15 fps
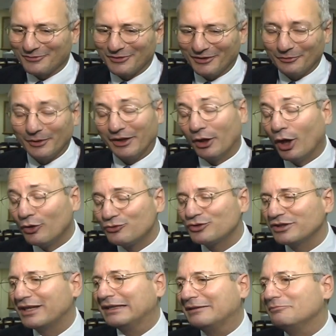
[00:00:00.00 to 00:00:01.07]
we have a
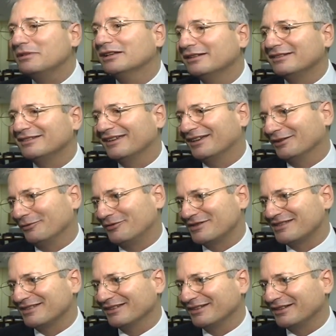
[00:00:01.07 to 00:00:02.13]
$180 million
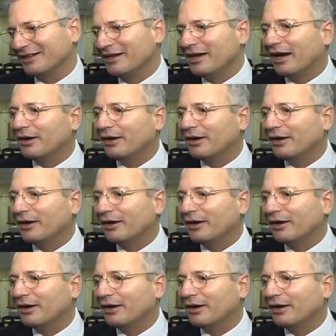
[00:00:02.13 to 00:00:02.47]
facility